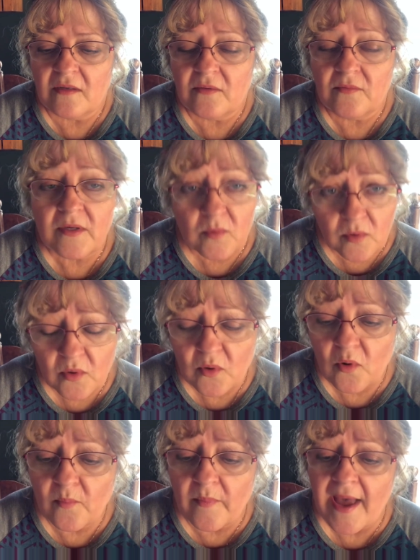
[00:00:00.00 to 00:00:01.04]
"We will
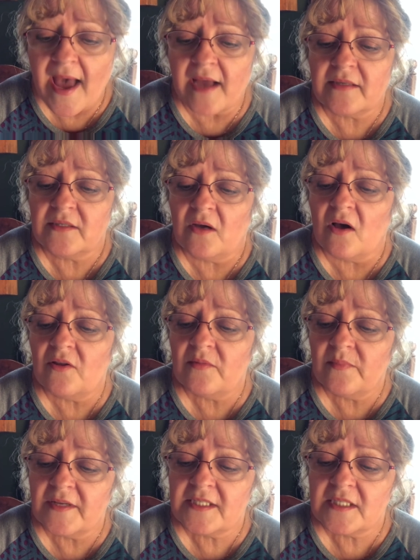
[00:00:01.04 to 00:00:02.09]
go back to all the
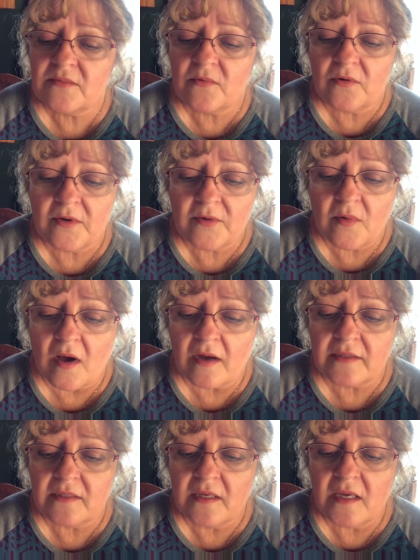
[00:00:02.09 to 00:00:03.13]
places where we
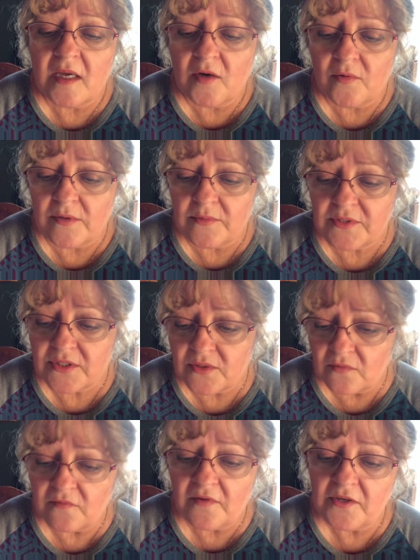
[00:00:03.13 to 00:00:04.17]
walked. We will
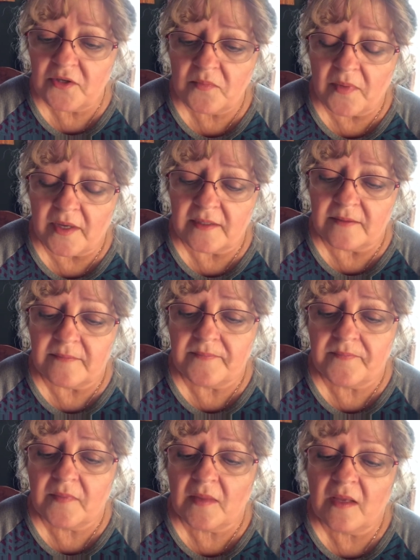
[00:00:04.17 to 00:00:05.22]
soon find your button."
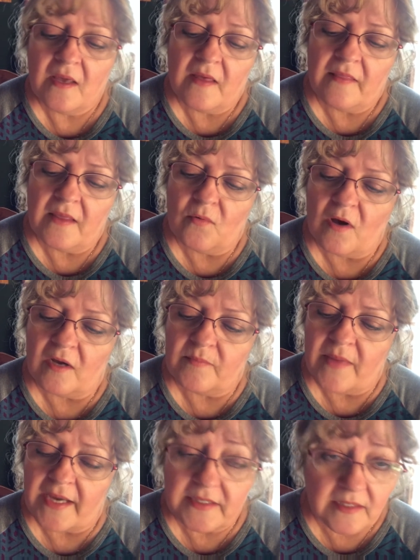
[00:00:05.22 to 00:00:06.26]
They walked
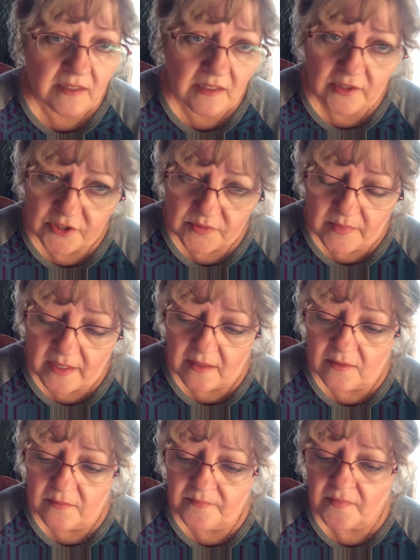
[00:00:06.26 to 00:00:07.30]
back to the large meadow.